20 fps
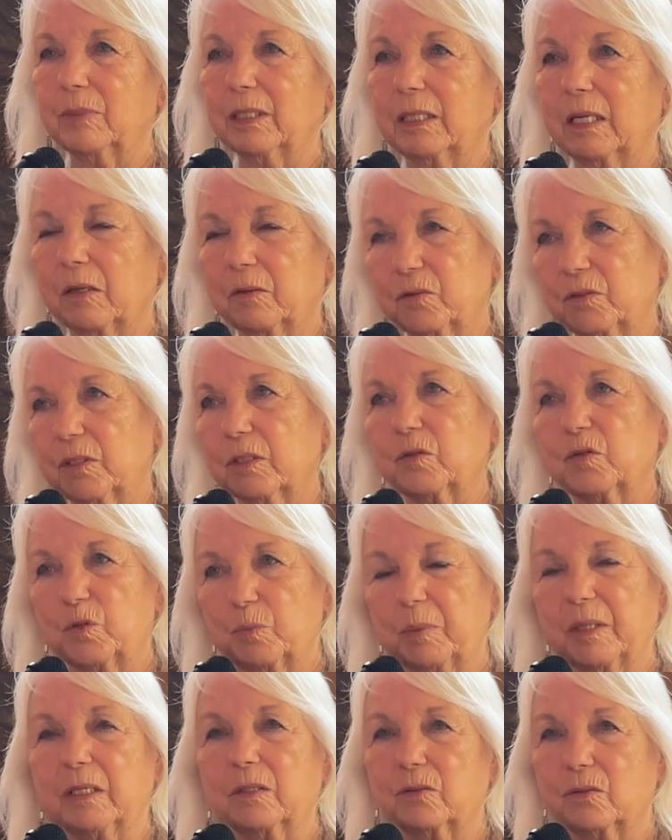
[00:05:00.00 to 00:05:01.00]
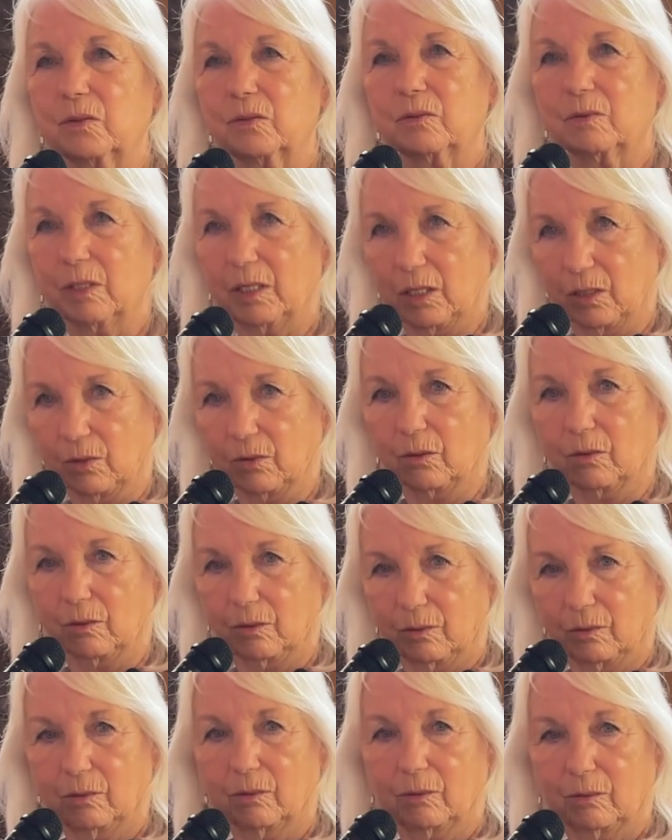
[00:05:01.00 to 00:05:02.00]
because it speaks here.
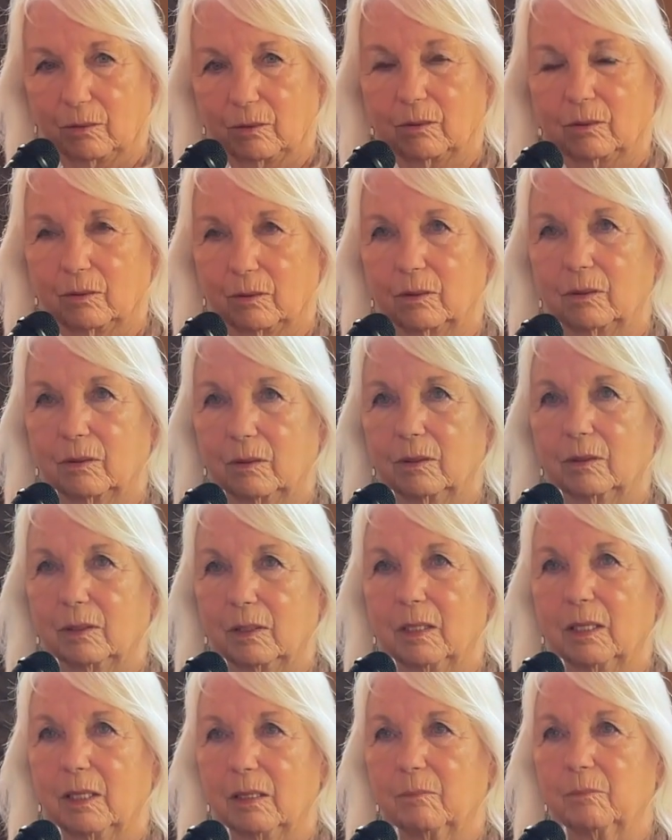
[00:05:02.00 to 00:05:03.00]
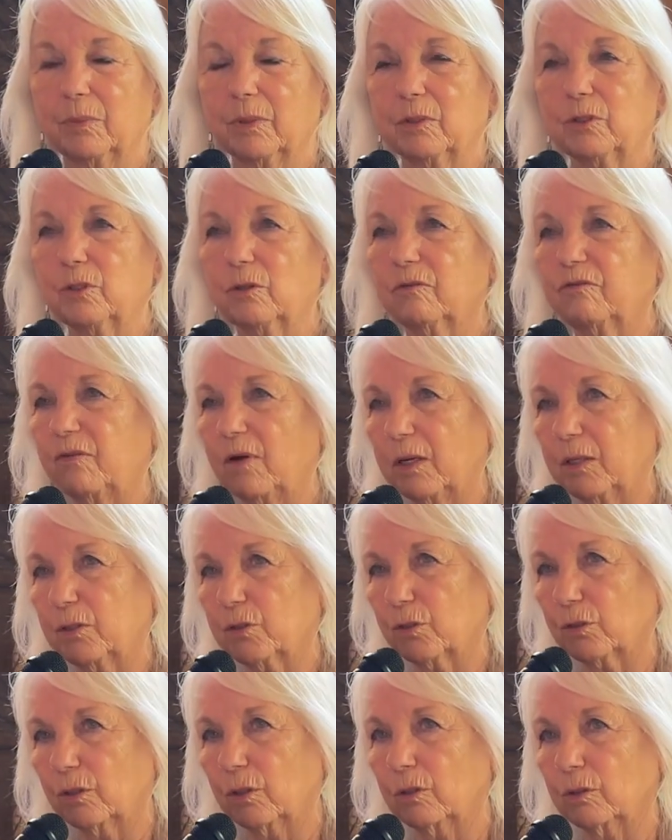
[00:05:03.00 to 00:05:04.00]
But you'll
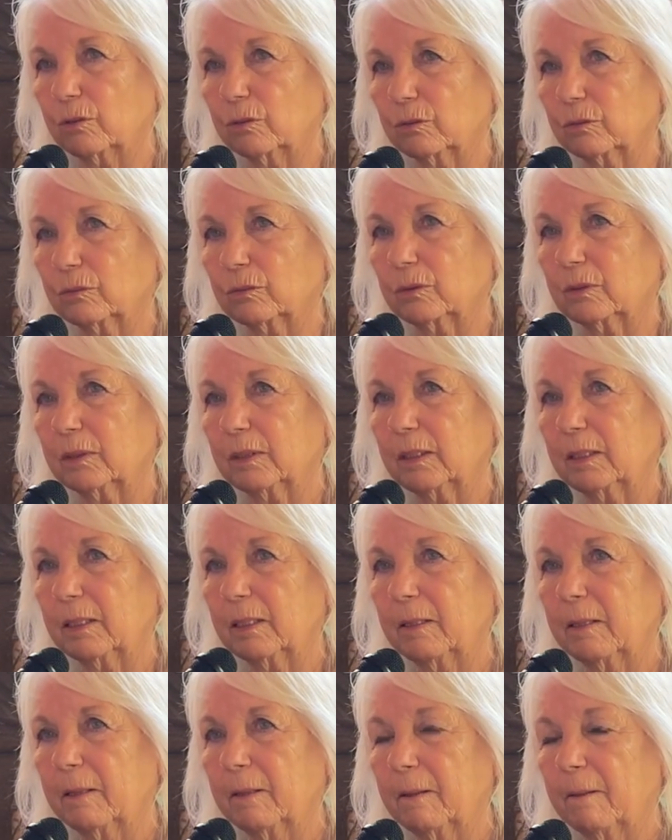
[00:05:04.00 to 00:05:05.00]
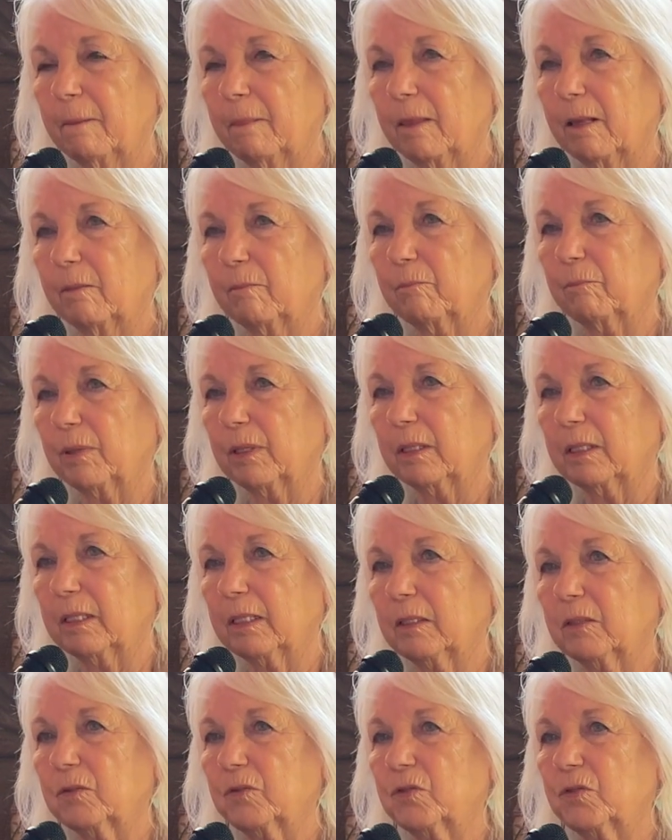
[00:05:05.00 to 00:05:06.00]
find your own. But
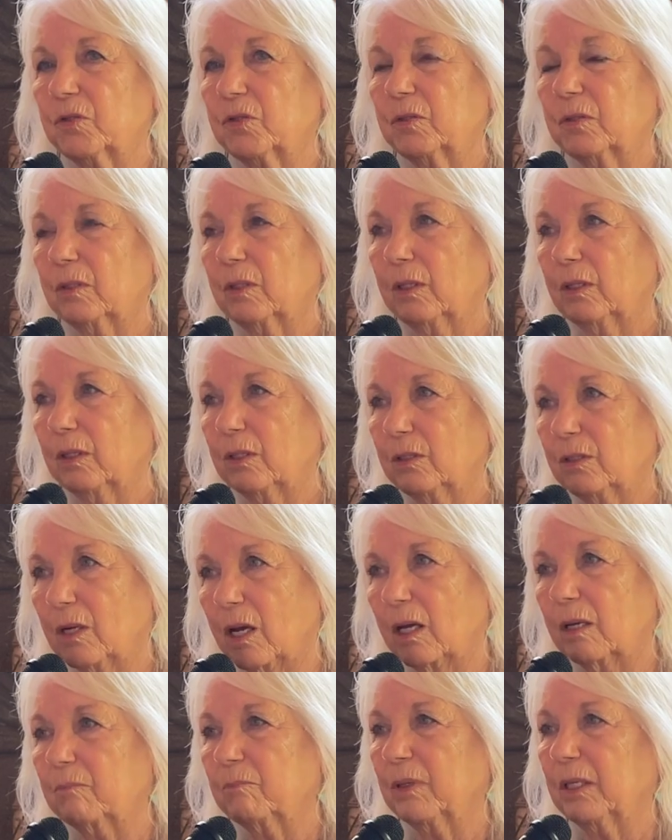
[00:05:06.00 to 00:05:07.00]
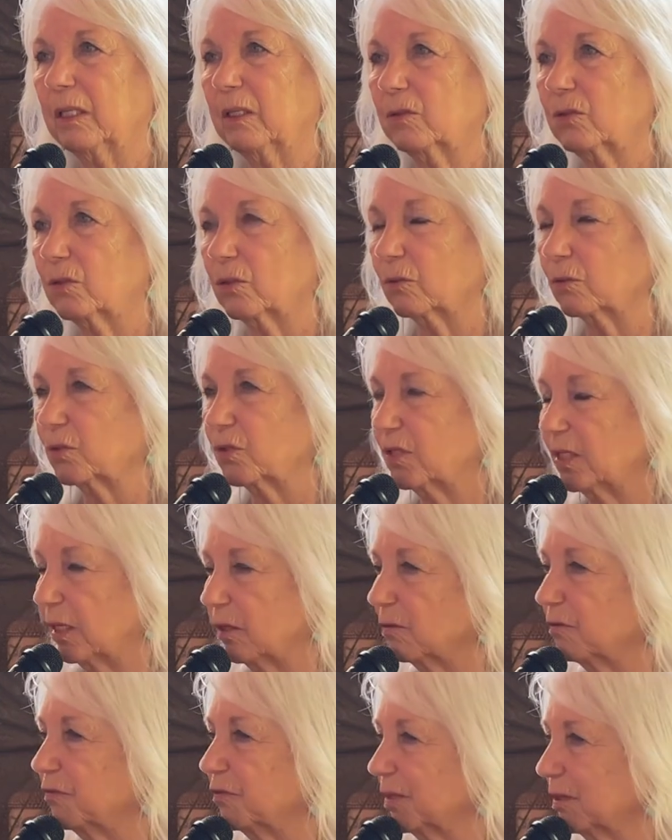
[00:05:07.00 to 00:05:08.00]
it's not being so
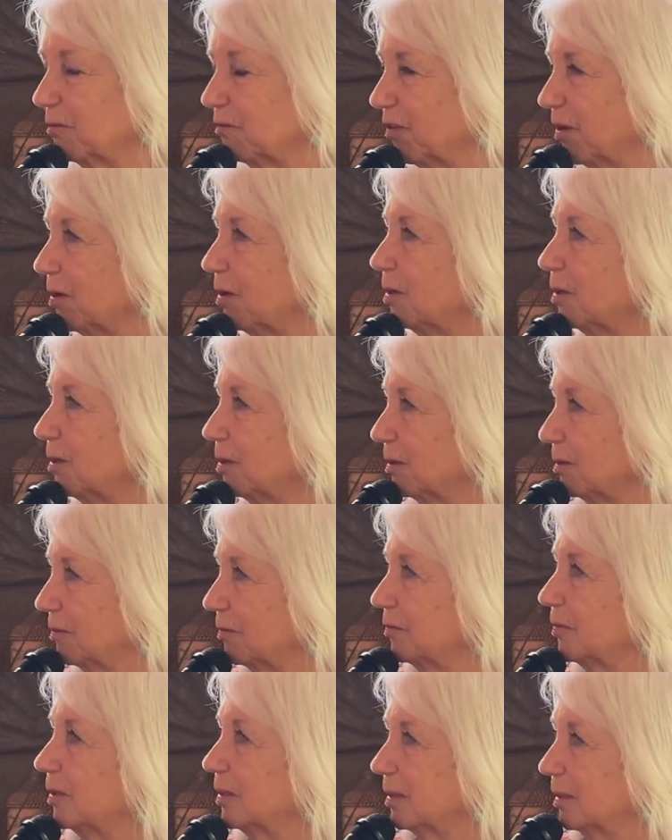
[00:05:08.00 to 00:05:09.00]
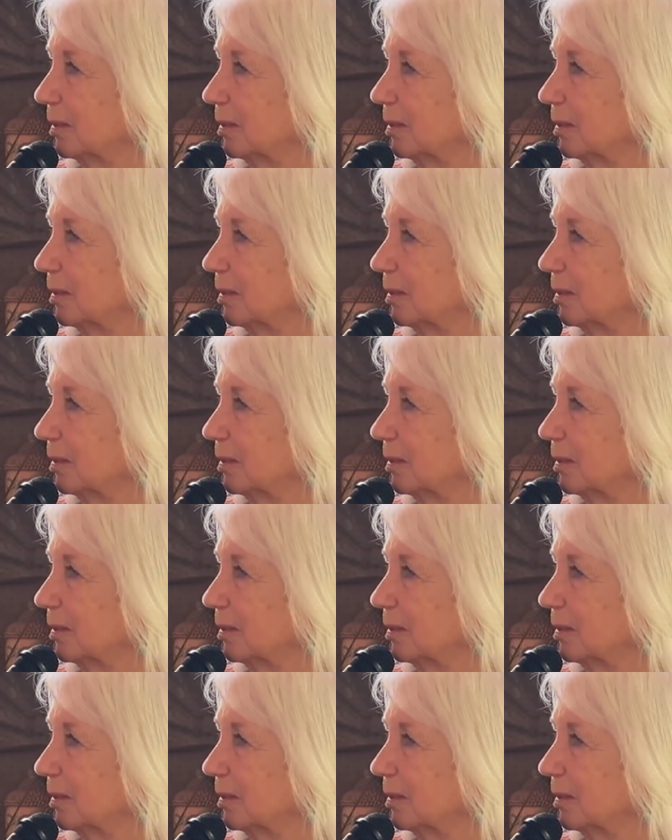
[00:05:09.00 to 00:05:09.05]
self-involved.